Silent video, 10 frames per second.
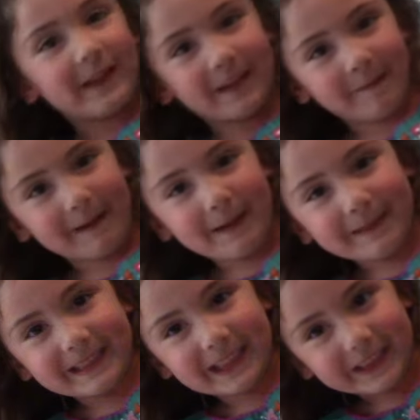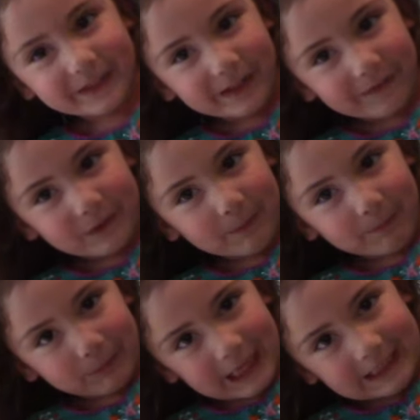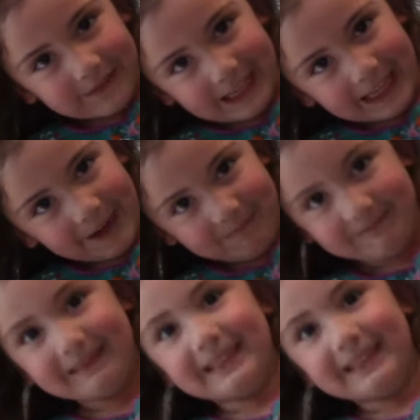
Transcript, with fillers: feed the babies because you have to breastfeed them.